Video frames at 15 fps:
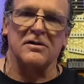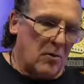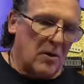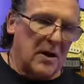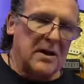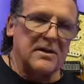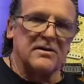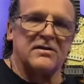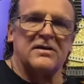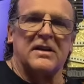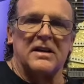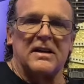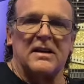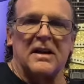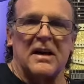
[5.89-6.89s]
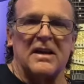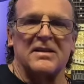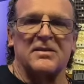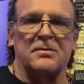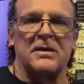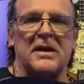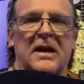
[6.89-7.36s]
One is the
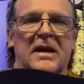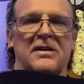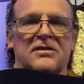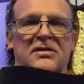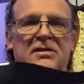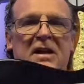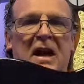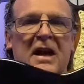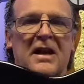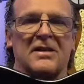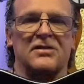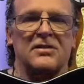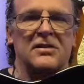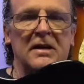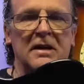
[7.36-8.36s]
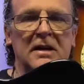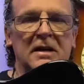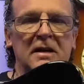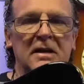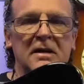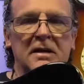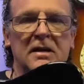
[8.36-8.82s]

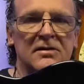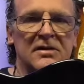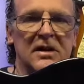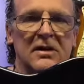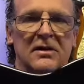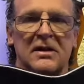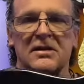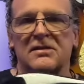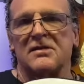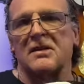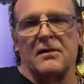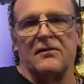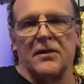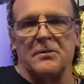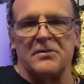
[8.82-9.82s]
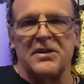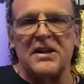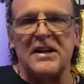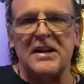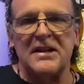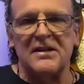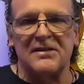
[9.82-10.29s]
SBH-E series from
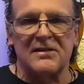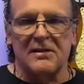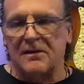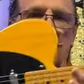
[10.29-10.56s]
Tease.